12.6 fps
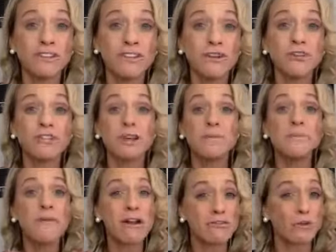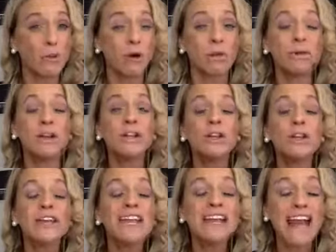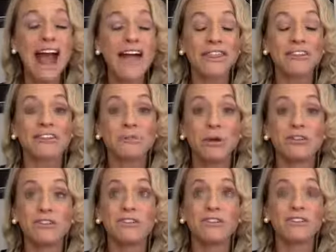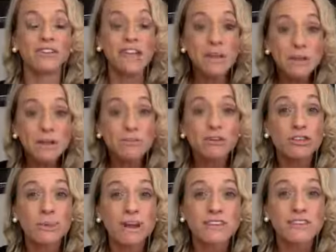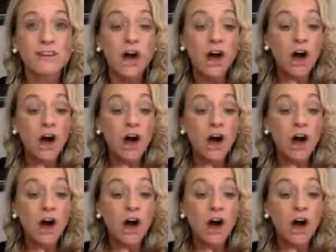And those can be metaphorical, but looking at the small details, keeping perspective